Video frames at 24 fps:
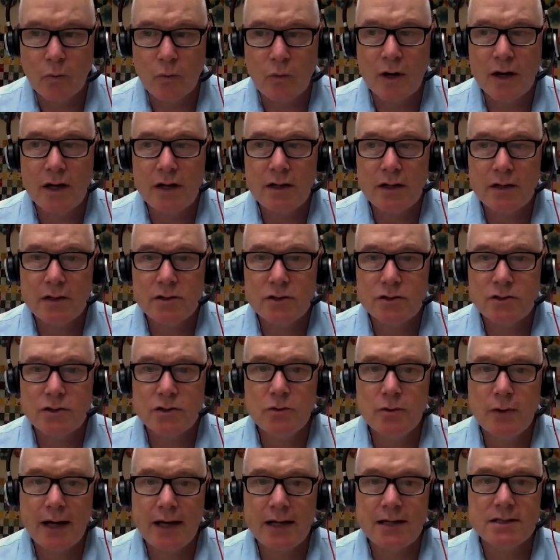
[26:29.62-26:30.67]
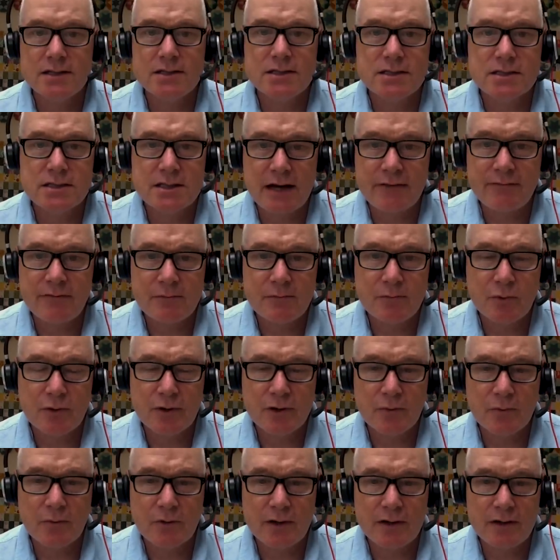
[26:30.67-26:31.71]
1, 2, and
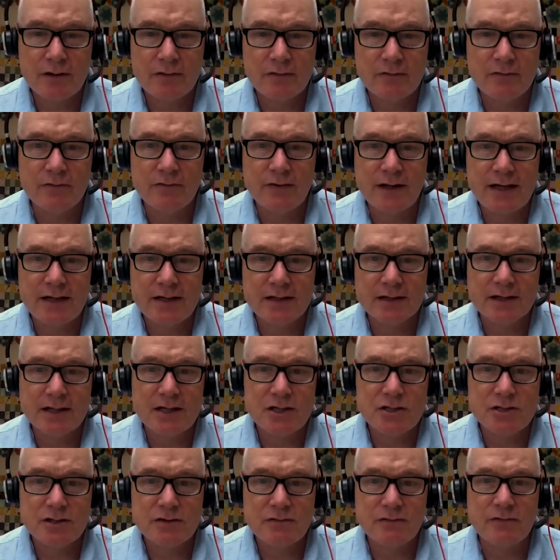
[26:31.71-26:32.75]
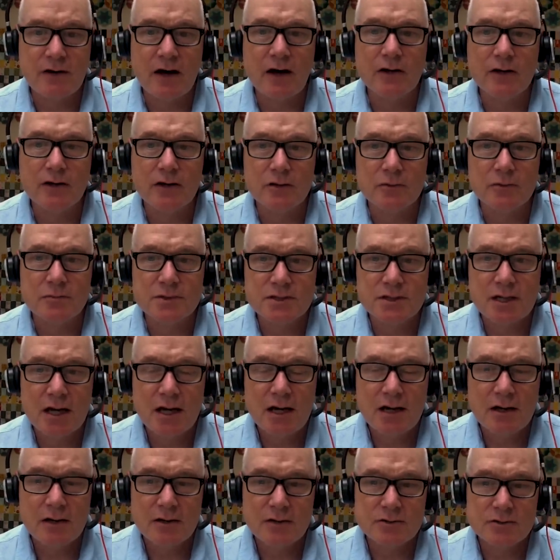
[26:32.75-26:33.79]
7.1 ventilation volumes.
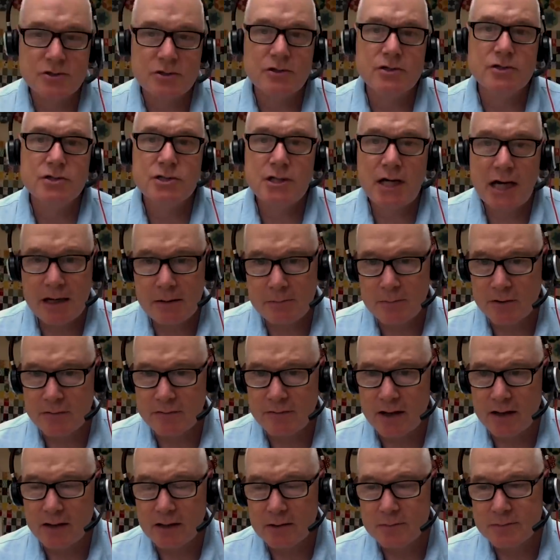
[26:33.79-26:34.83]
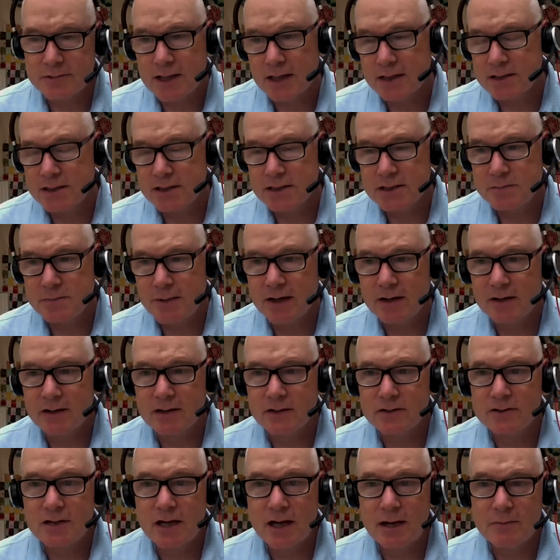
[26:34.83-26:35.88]
Those are chamber volumes. Actually, I spent a
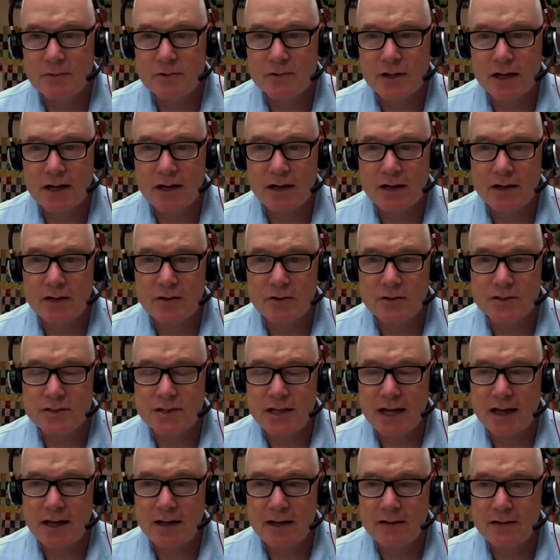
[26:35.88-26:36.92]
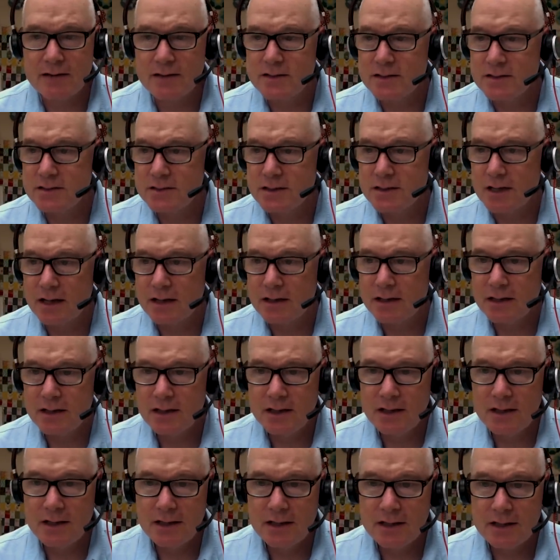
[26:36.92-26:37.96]
little time trying to understand this, uh,
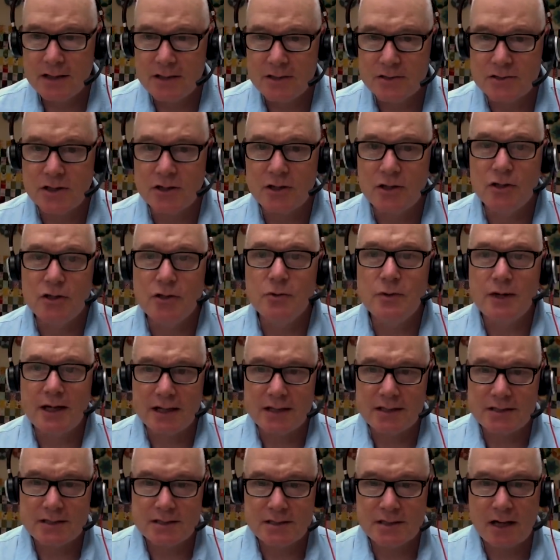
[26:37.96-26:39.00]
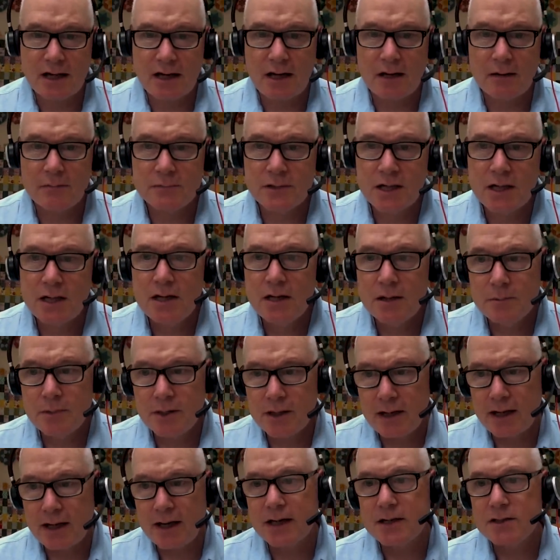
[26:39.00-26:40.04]
these units, um,
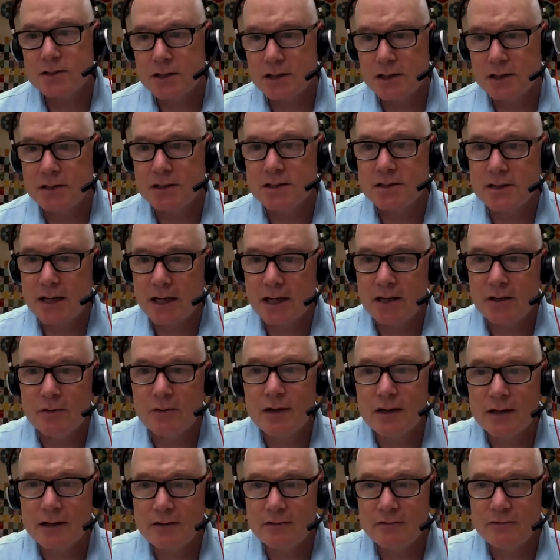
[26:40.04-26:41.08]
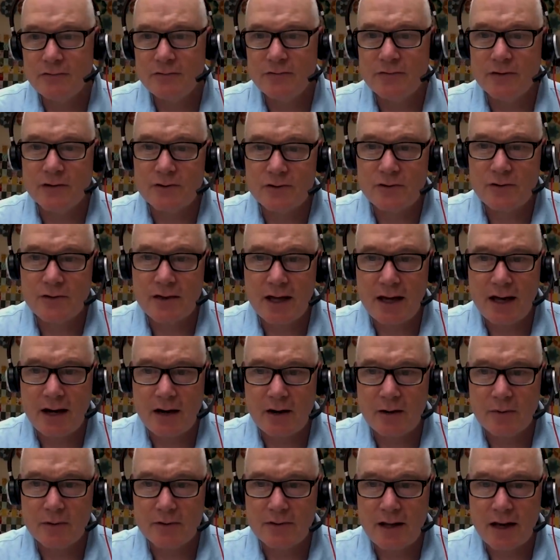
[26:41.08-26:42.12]
but actually looks like you can filter the
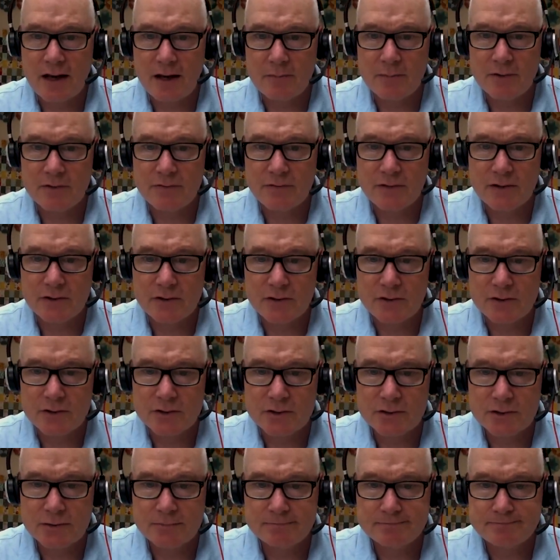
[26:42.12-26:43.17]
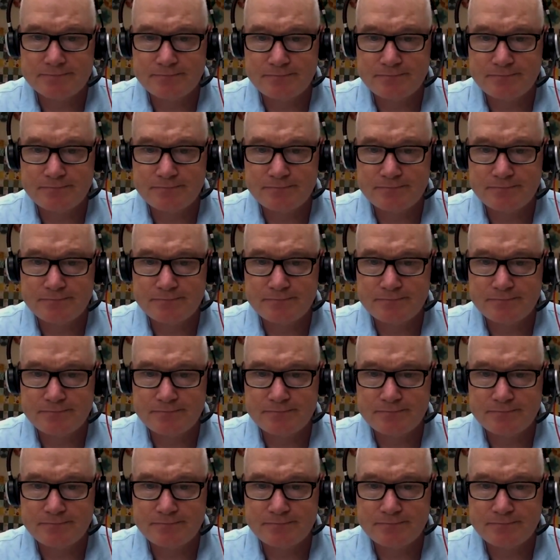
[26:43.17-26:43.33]
air with the HEPA filters.